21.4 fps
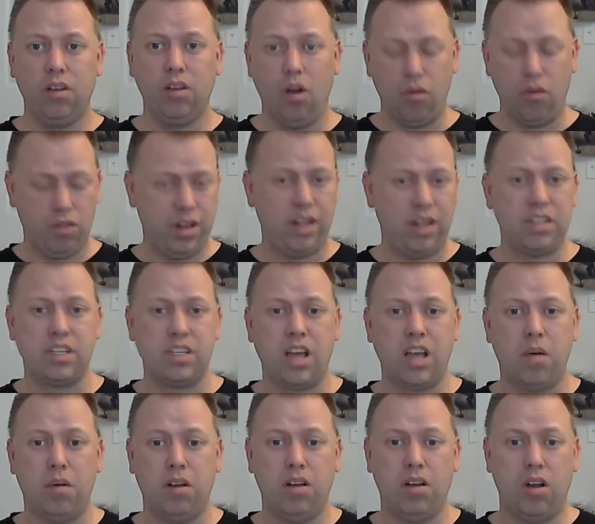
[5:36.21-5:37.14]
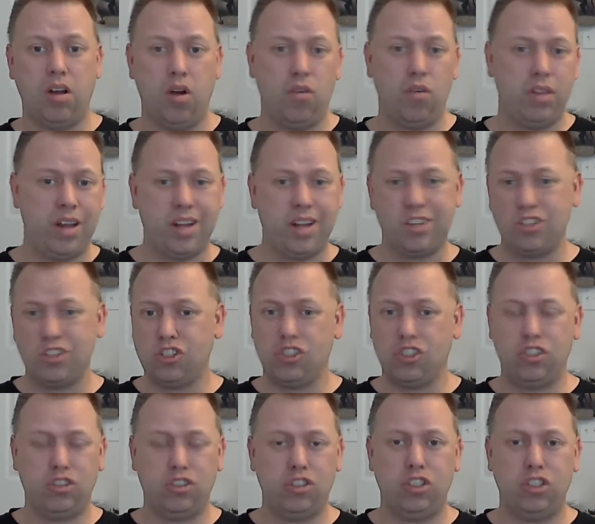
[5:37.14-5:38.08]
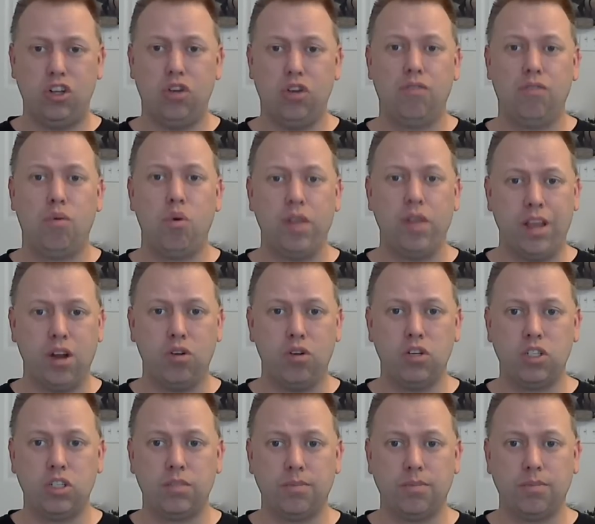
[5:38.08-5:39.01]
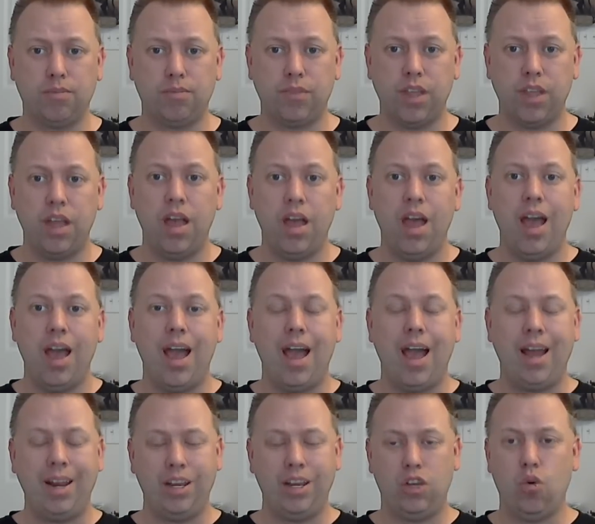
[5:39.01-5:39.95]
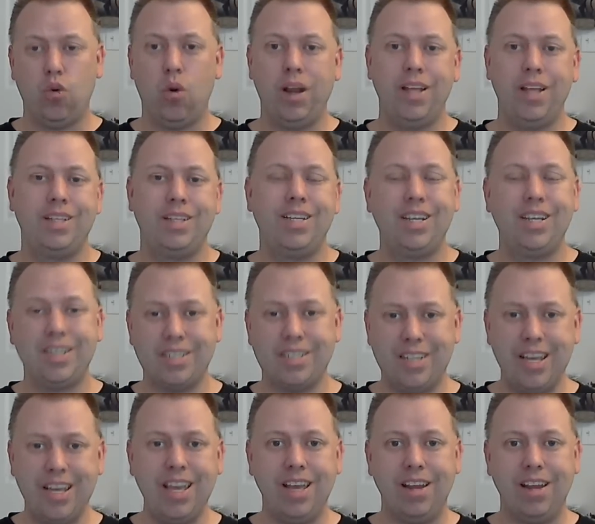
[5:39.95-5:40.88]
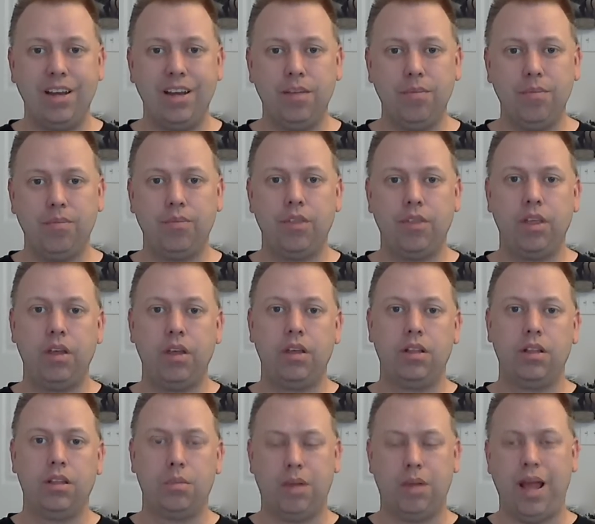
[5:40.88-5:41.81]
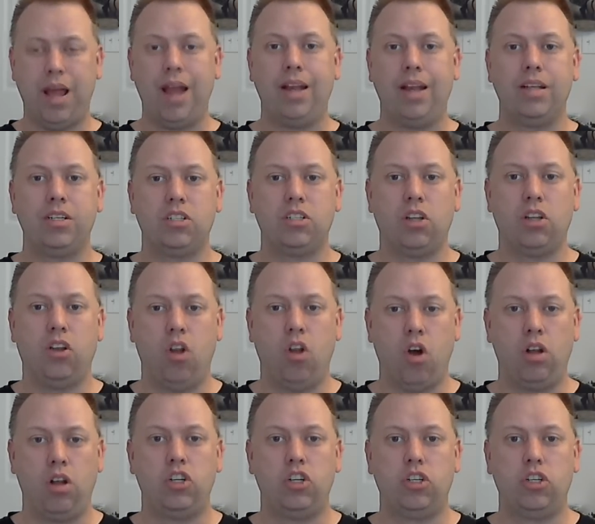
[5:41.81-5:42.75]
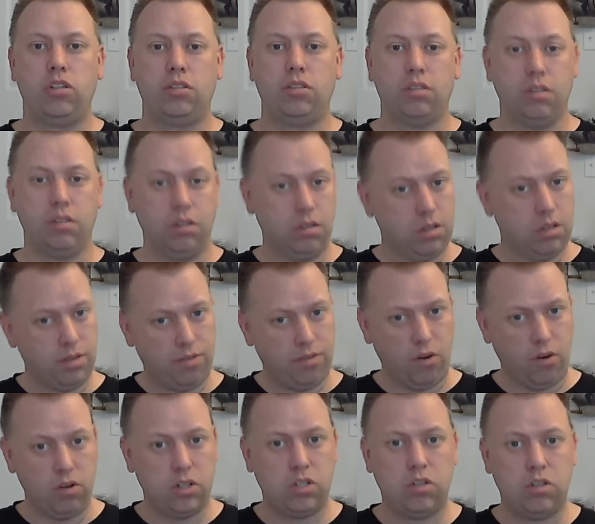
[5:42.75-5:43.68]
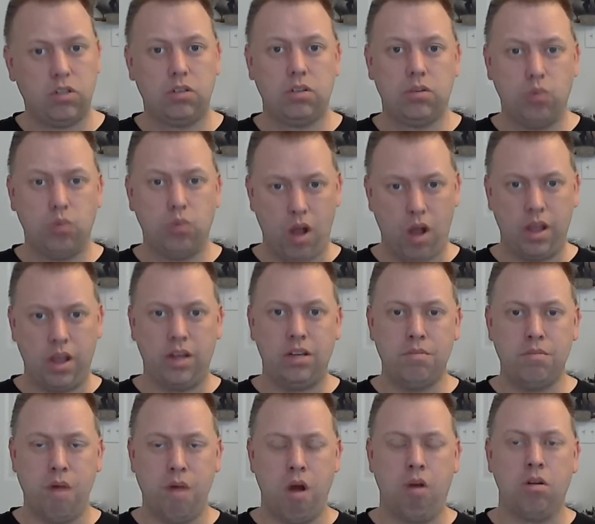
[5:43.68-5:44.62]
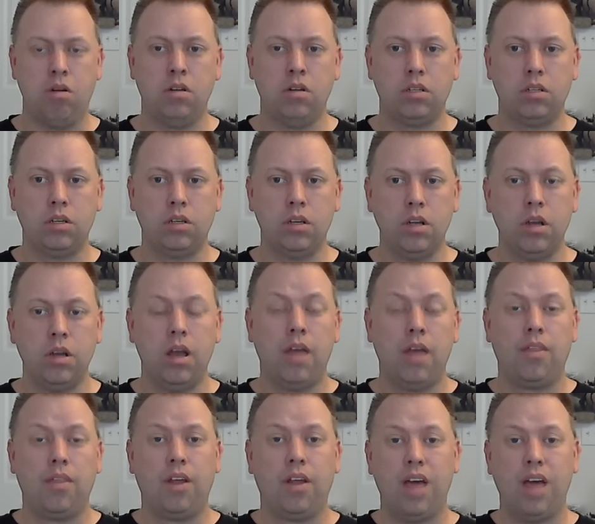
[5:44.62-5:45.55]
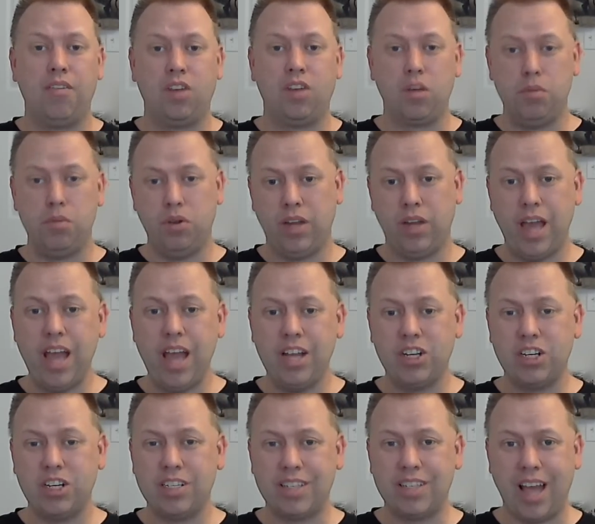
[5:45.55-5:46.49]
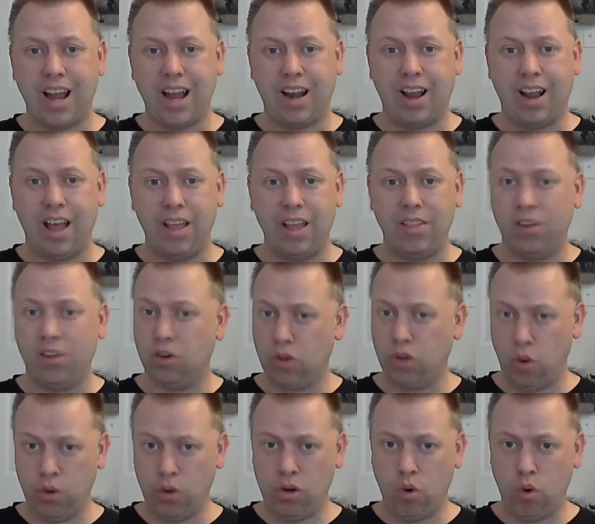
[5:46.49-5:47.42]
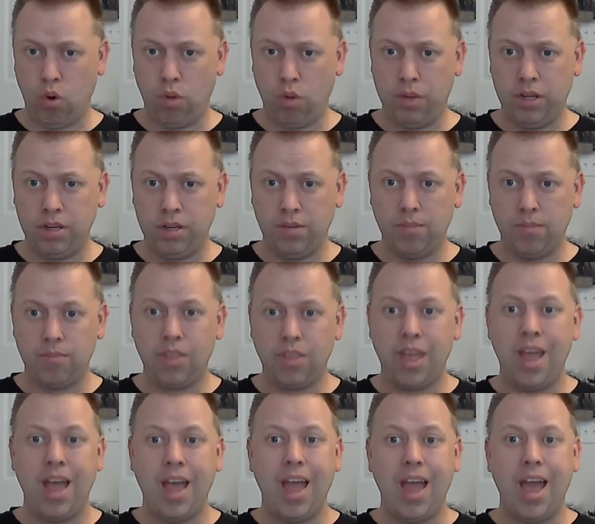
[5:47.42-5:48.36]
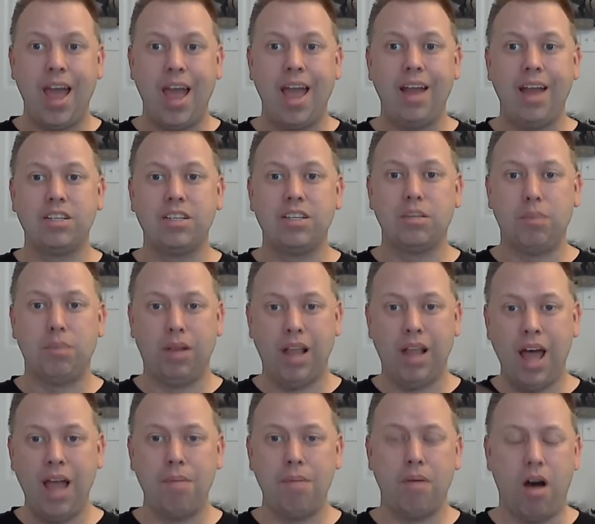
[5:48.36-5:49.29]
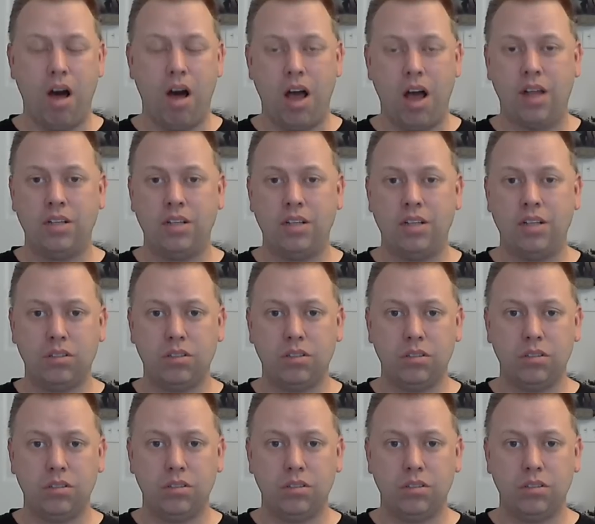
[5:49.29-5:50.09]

over the next 2 to 4 years, and in 2016, the plan is to launch the first rocket to Mars. That'll have a communication satellite that'll go into orbit and supply pods